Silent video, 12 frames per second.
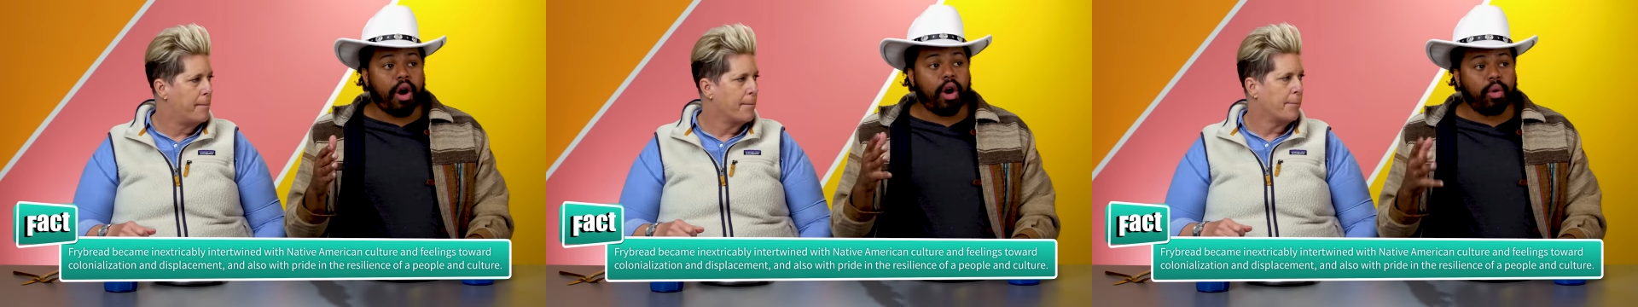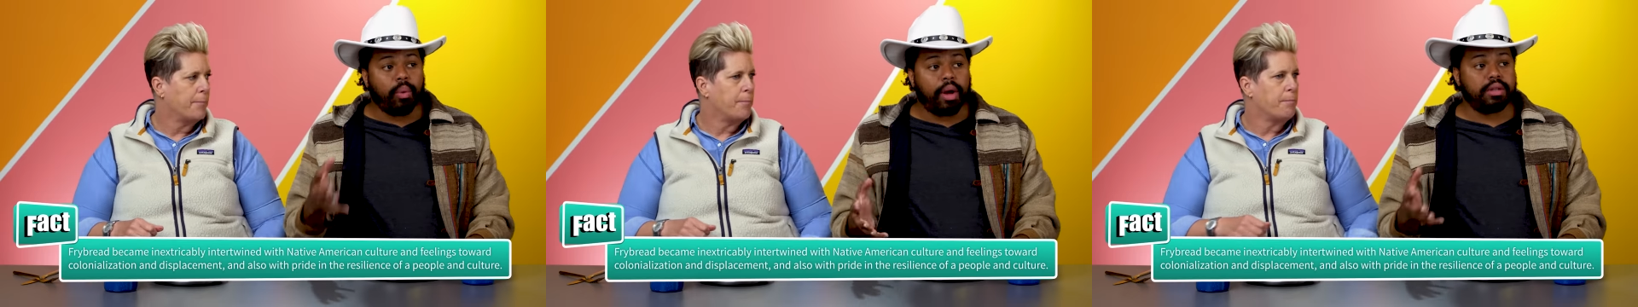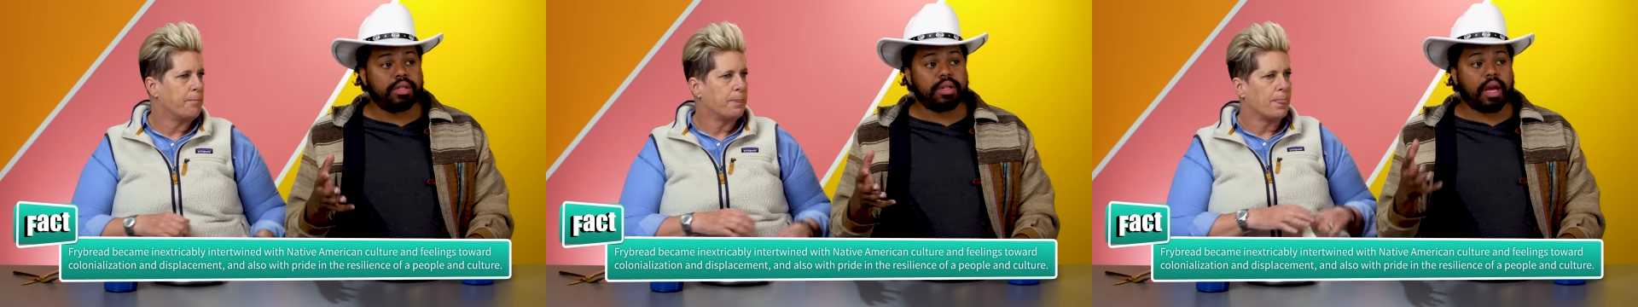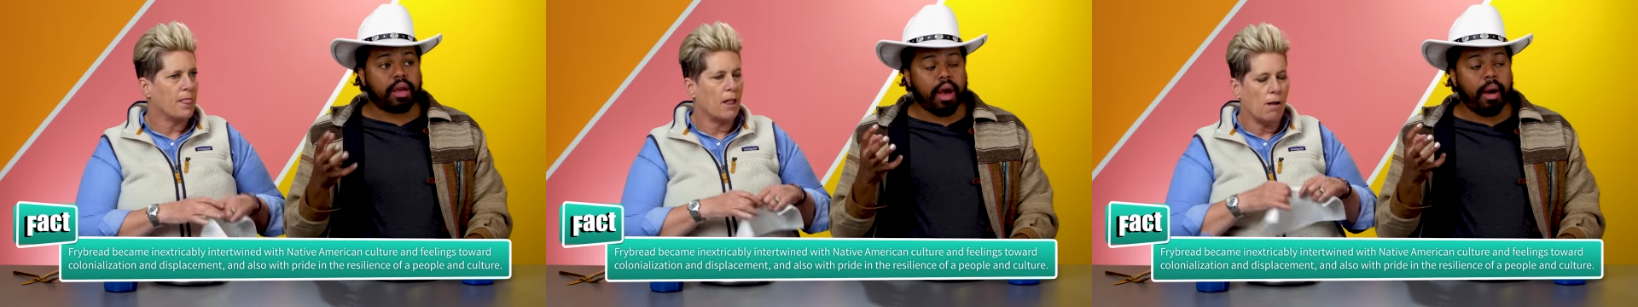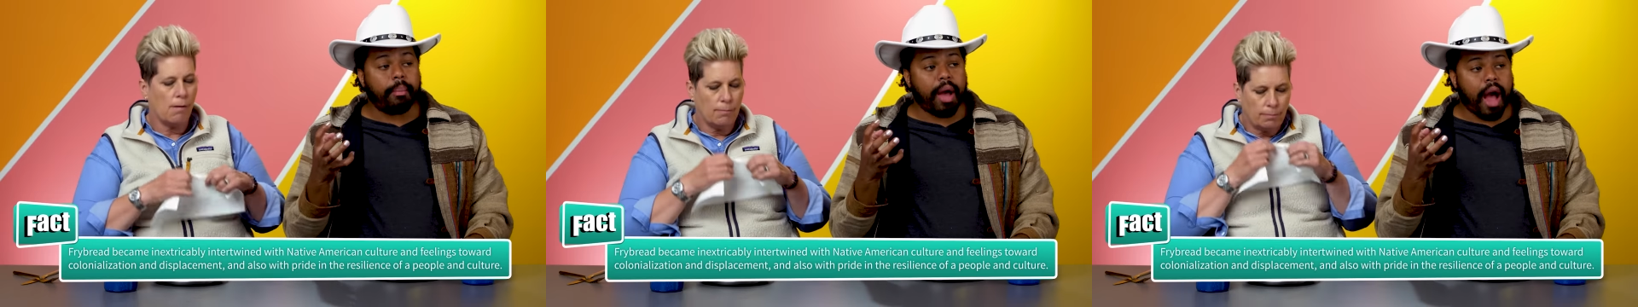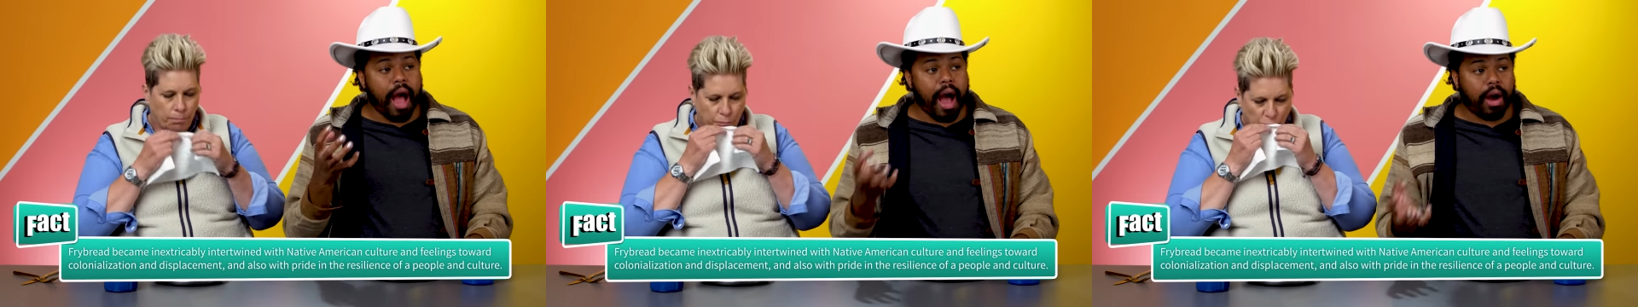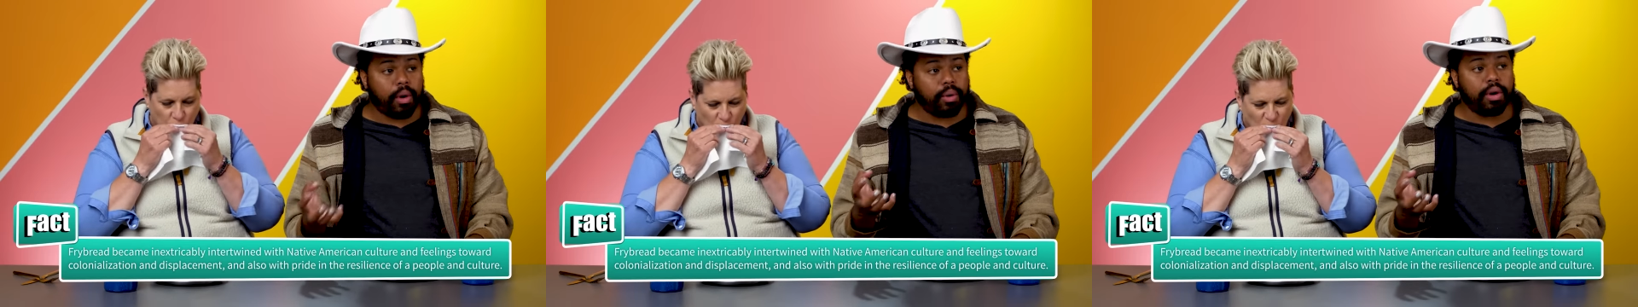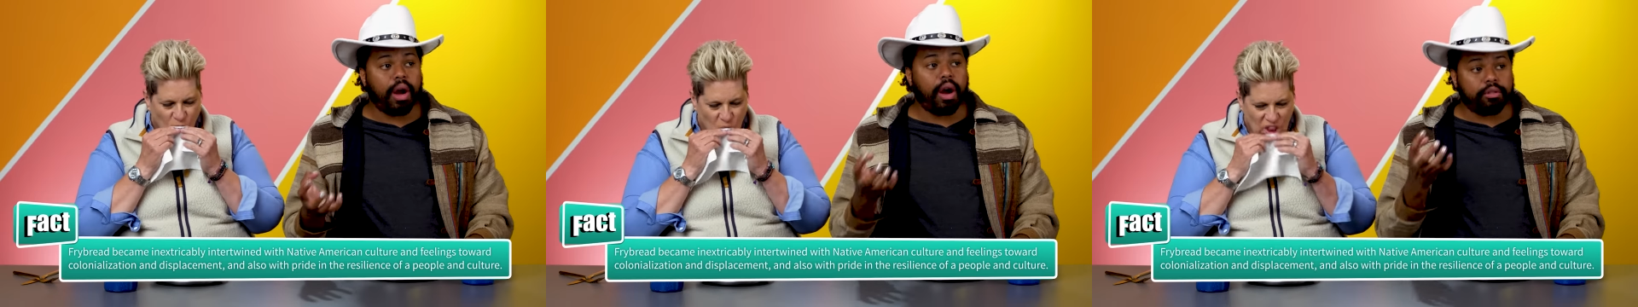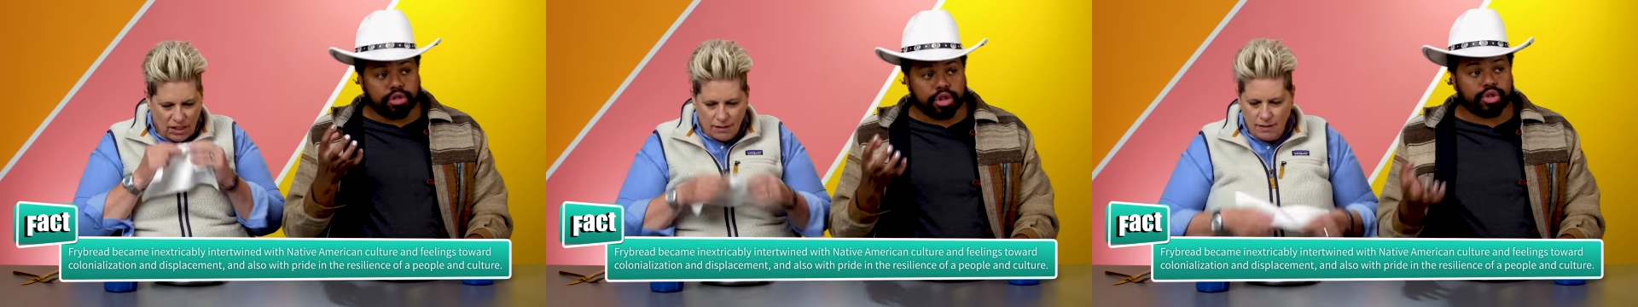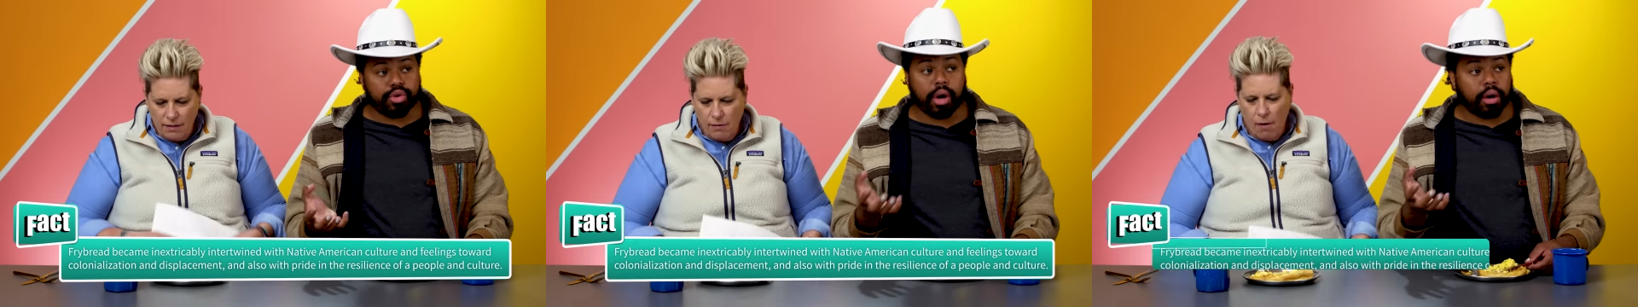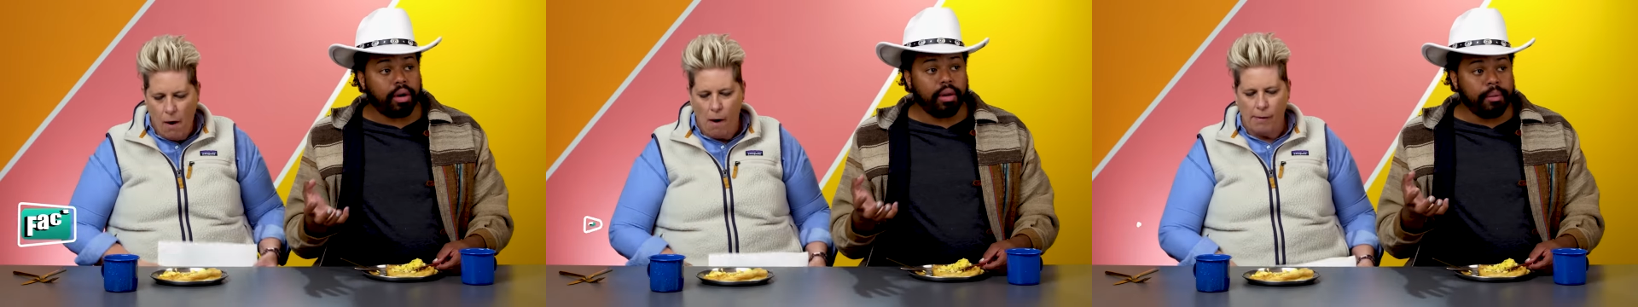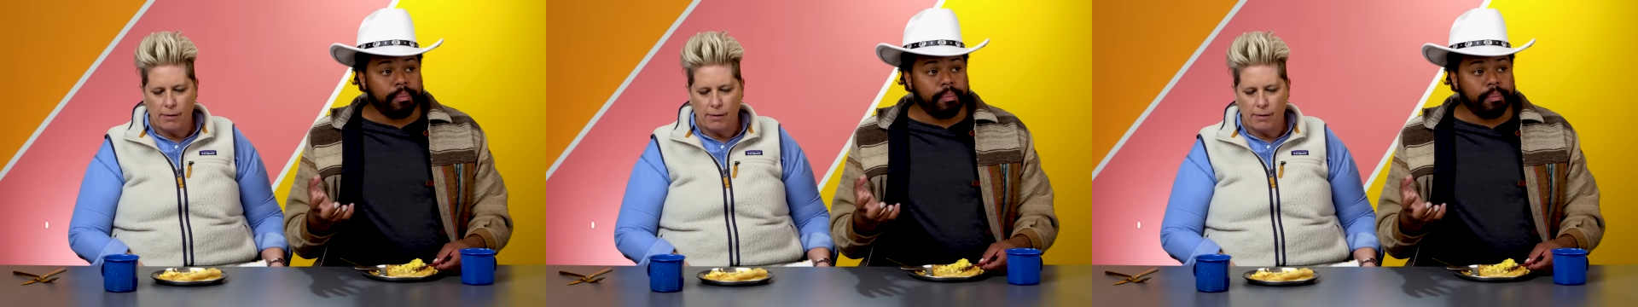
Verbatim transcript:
Speaker 1: are ones that come out of struggle.